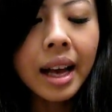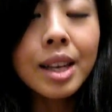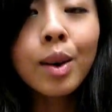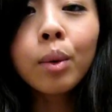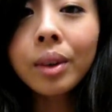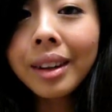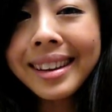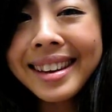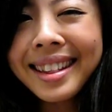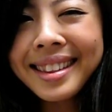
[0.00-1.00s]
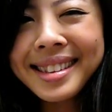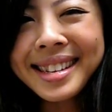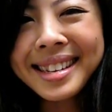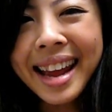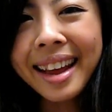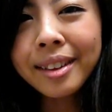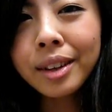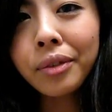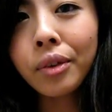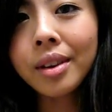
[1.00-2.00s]
You don't really need this
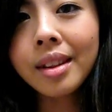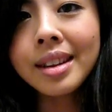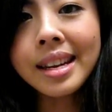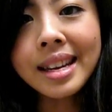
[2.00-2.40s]
detangler for the